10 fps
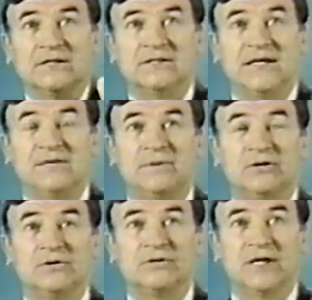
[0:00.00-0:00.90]
St.
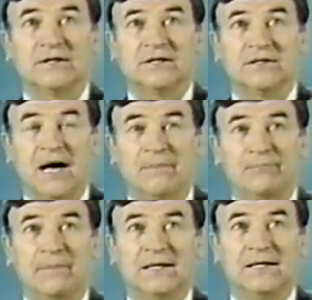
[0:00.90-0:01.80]
Peter is at the
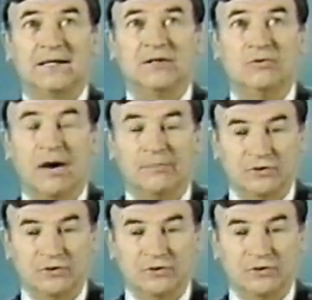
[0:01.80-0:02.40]
top, beckoning you up.